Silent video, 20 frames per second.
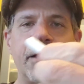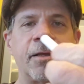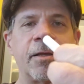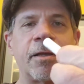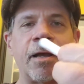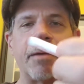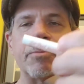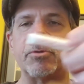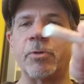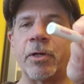
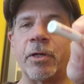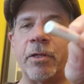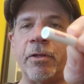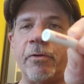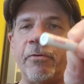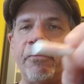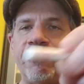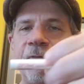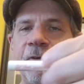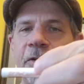
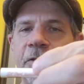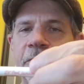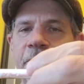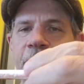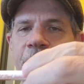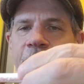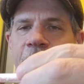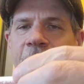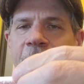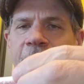little
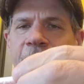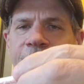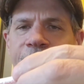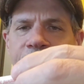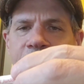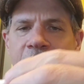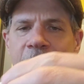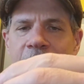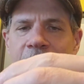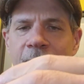filter in
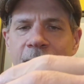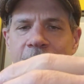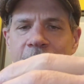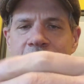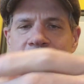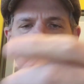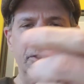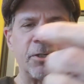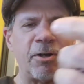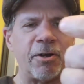there.
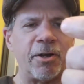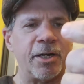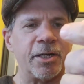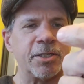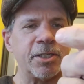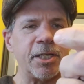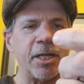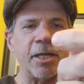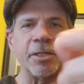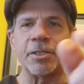Sorry to
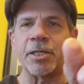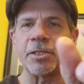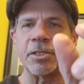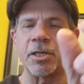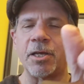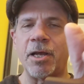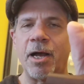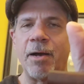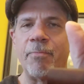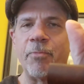say it
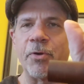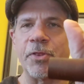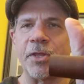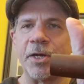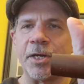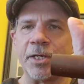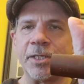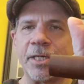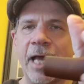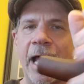doesn't come with
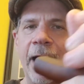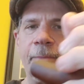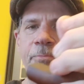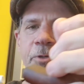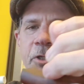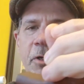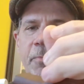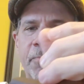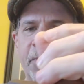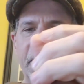an
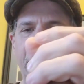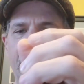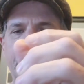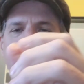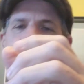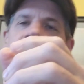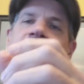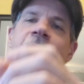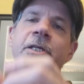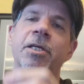adapter, but I'll
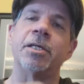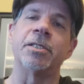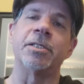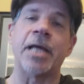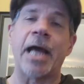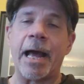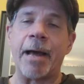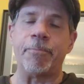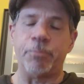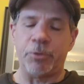use the
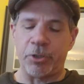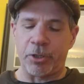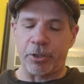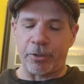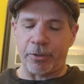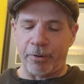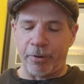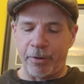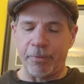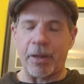
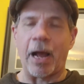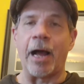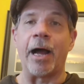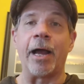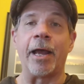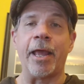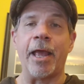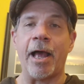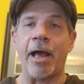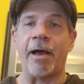adapter
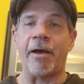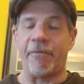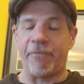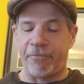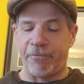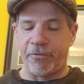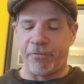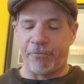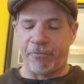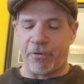I
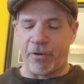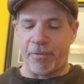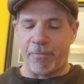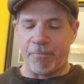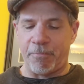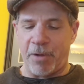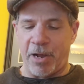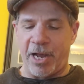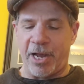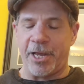have
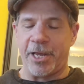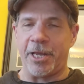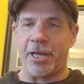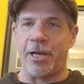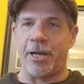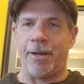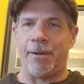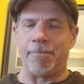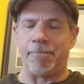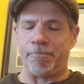from
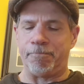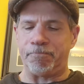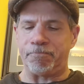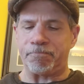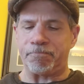my